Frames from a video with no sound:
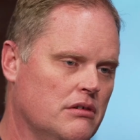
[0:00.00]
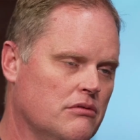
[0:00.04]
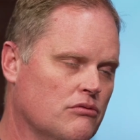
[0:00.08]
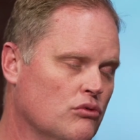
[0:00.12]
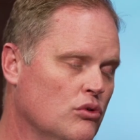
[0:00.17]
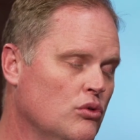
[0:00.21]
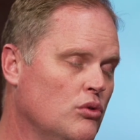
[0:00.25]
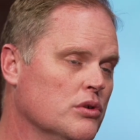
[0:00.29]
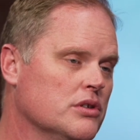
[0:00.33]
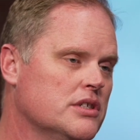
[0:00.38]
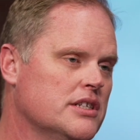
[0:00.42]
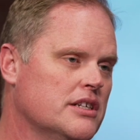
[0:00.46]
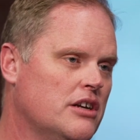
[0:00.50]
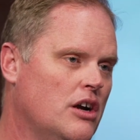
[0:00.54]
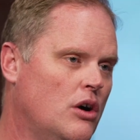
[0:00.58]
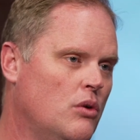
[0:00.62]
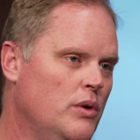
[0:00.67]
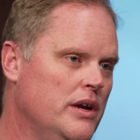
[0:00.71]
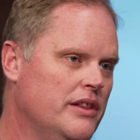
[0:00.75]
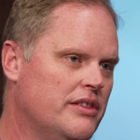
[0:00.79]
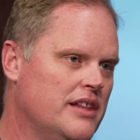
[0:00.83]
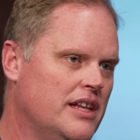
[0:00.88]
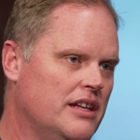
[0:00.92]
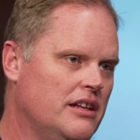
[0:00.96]
rules that go
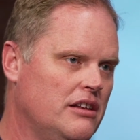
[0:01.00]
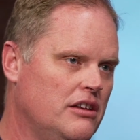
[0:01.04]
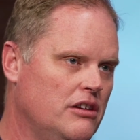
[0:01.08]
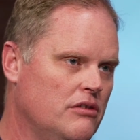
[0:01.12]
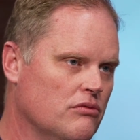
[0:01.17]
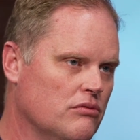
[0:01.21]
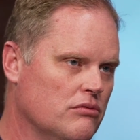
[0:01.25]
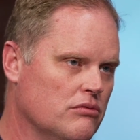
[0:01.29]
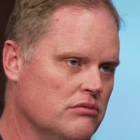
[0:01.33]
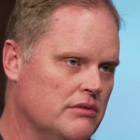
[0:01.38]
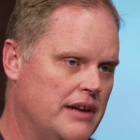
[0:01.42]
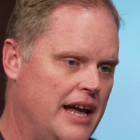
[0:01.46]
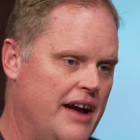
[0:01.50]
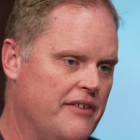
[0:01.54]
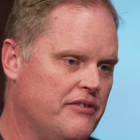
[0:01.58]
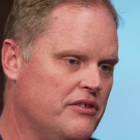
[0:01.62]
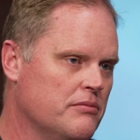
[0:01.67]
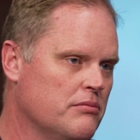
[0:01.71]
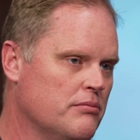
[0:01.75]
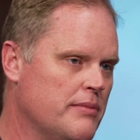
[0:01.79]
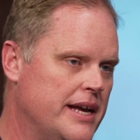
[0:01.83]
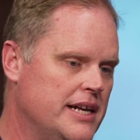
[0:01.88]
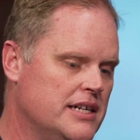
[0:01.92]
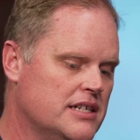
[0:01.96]
with it. You have
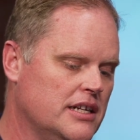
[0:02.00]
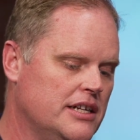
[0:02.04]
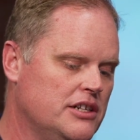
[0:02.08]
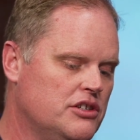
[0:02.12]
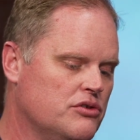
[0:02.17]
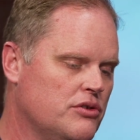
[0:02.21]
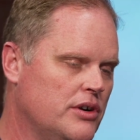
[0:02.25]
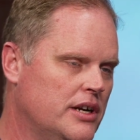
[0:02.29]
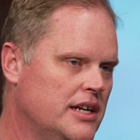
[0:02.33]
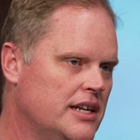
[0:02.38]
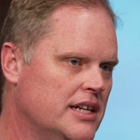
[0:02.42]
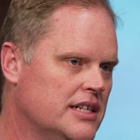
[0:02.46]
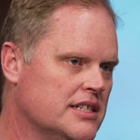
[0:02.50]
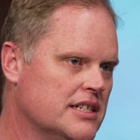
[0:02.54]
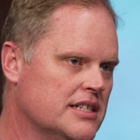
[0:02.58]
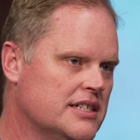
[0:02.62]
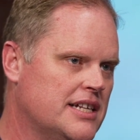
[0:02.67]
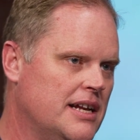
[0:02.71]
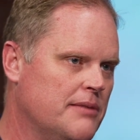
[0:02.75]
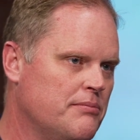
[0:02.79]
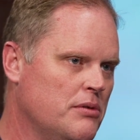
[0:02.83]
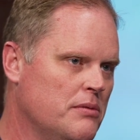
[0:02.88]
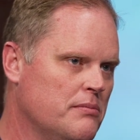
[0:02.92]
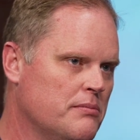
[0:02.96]
to basically treat it as a
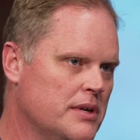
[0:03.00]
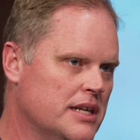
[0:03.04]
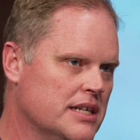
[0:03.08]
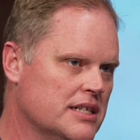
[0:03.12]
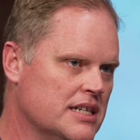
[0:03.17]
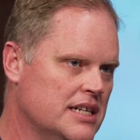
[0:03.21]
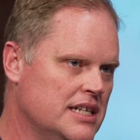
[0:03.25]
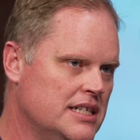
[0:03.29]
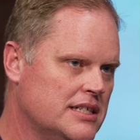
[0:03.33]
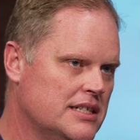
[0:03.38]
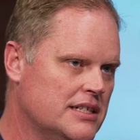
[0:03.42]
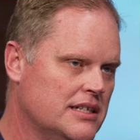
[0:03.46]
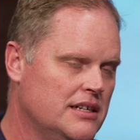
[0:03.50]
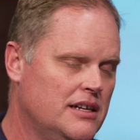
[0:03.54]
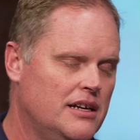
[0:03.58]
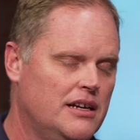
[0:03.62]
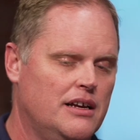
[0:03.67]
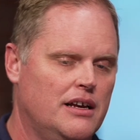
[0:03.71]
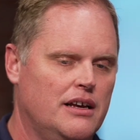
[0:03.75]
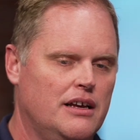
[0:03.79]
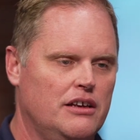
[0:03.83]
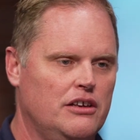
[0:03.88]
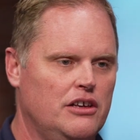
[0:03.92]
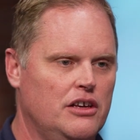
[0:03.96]
separate business.
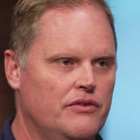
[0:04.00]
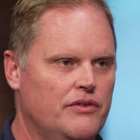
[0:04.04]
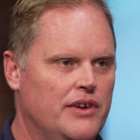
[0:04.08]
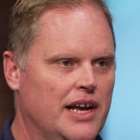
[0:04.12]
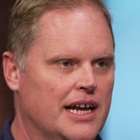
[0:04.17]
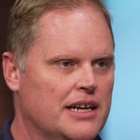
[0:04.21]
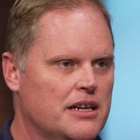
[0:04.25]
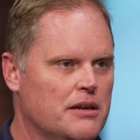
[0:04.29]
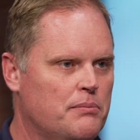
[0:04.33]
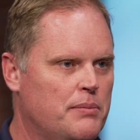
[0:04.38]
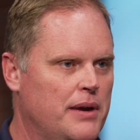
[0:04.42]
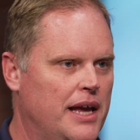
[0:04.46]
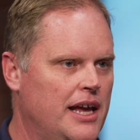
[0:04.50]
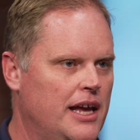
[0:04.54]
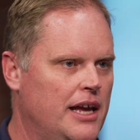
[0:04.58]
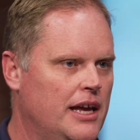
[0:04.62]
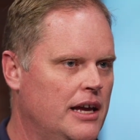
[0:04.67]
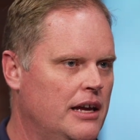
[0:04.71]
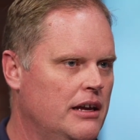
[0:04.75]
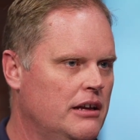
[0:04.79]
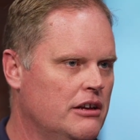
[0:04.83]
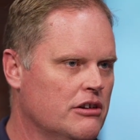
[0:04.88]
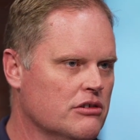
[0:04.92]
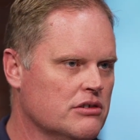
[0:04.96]
You've got to
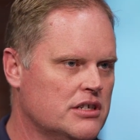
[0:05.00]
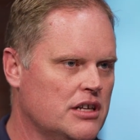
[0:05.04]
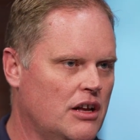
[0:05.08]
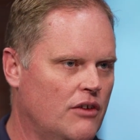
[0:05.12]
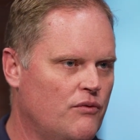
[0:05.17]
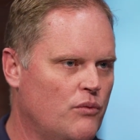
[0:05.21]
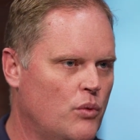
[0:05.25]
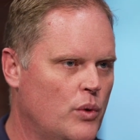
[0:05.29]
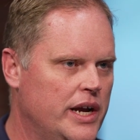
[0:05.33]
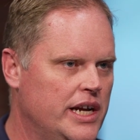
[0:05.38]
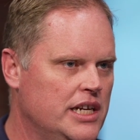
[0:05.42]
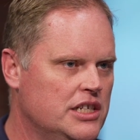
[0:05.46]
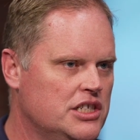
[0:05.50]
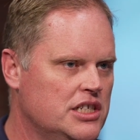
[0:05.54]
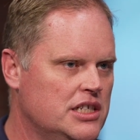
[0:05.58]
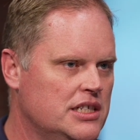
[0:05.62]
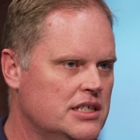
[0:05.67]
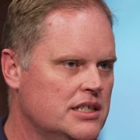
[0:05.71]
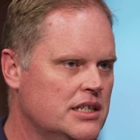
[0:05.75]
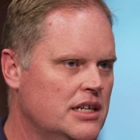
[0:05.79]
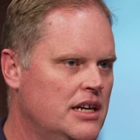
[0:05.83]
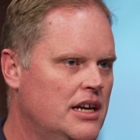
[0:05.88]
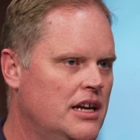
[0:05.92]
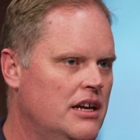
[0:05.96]
pay yourself
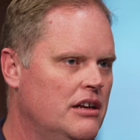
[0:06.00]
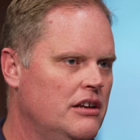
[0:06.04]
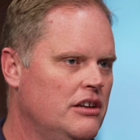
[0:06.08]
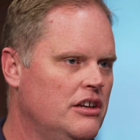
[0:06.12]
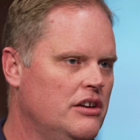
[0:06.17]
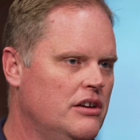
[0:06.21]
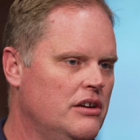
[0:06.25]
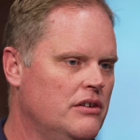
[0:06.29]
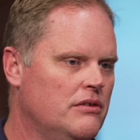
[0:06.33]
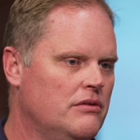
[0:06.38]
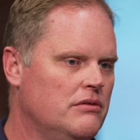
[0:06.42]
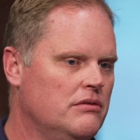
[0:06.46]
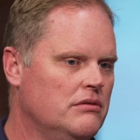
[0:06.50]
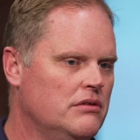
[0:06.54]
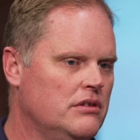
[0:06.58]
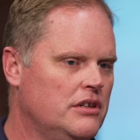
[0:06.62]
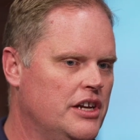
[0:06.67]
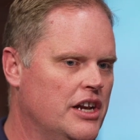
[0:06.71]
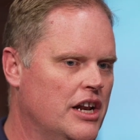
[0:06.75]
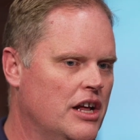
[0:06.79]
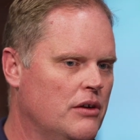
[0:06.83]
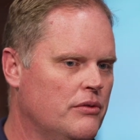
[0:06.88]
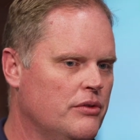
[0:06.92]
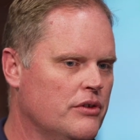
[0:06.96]
wages.
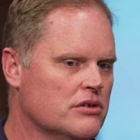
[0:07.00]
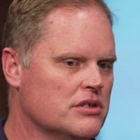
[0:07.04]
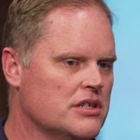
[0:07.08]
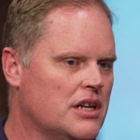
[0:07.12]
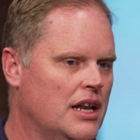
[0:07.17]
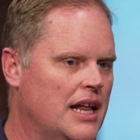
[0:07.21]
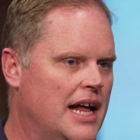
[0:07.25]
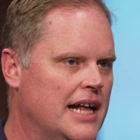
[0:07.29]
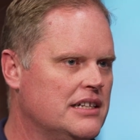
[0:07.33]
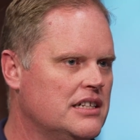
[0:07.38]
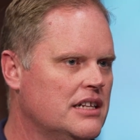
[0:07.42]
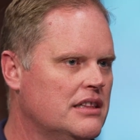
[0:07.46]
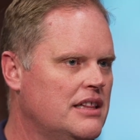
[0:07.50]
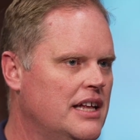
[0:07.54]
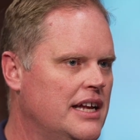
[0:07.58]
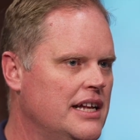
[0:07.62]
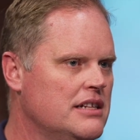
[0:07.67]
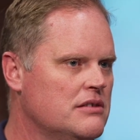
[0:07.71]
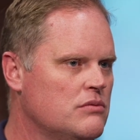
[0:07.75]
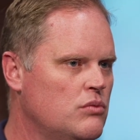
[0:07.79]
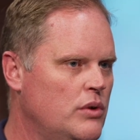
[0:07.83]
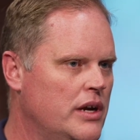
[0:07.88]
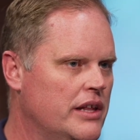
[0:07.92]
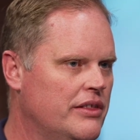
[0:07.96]
There's lots of
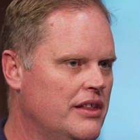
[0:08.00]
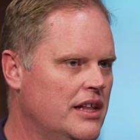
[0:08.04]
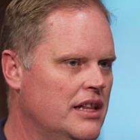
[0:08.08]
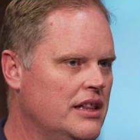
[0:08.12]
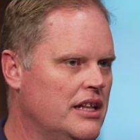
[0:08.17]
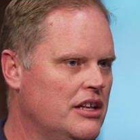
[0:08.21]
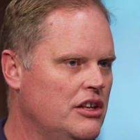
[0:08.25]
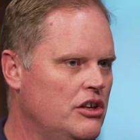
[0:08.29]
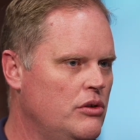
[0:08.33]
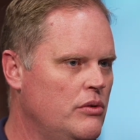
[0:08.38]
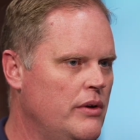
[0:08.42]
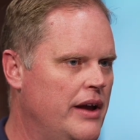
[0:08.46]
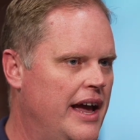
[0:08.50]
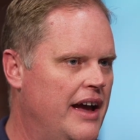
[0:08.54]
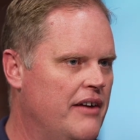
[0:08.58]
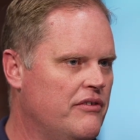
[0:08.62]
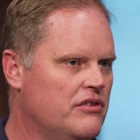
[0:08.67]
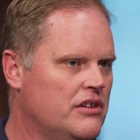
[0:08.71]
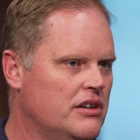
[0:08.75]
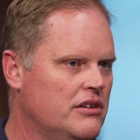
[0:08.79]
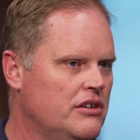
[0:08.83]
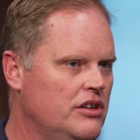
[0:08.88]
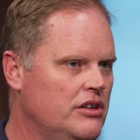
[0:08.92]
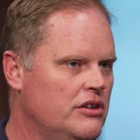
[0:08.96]
things with it that you
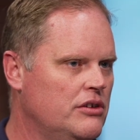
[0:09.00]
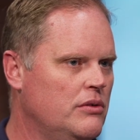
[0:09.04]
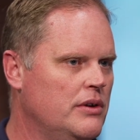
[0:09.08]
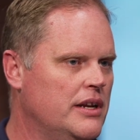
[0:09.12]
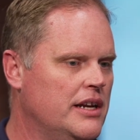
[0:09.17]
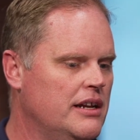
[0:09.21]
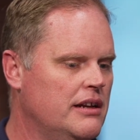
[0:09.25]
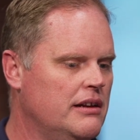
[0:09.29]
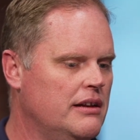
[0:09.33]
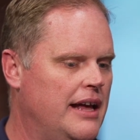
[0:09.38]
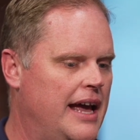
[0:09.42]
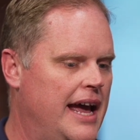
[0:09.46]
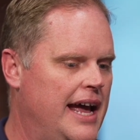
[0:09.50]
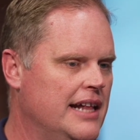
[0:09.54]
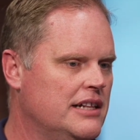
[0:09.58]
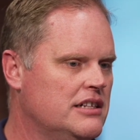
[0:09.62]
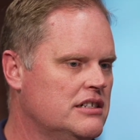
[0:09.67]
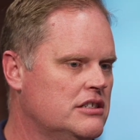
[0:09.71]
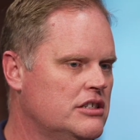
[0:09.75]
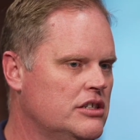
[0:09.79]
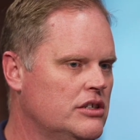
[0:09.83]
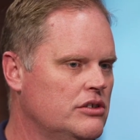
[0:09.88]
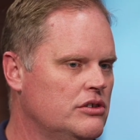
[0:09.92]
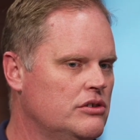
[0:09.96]
have to do, and it
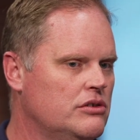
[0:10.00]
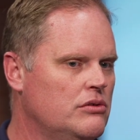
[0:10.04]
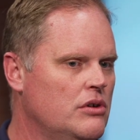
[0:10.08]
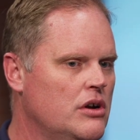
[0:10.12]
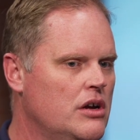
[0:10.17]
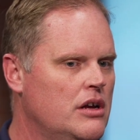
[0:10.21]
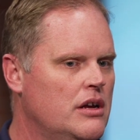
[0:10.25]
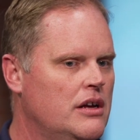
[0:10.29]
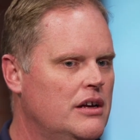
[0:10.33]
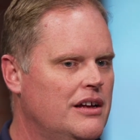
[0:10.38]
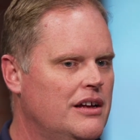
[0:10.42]
adds to